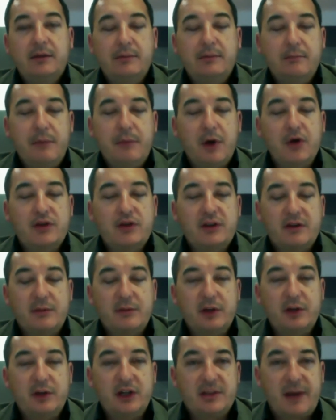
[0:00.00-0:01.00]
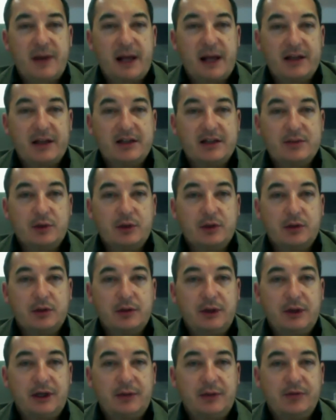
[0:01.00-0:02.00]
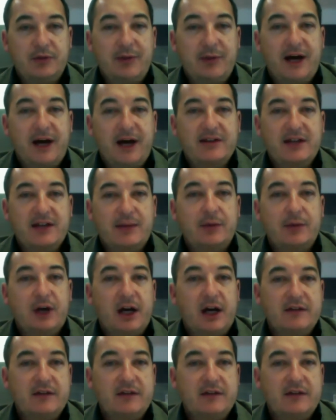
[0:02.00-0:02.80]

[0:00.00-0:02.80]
most of the municipalities will demand some kind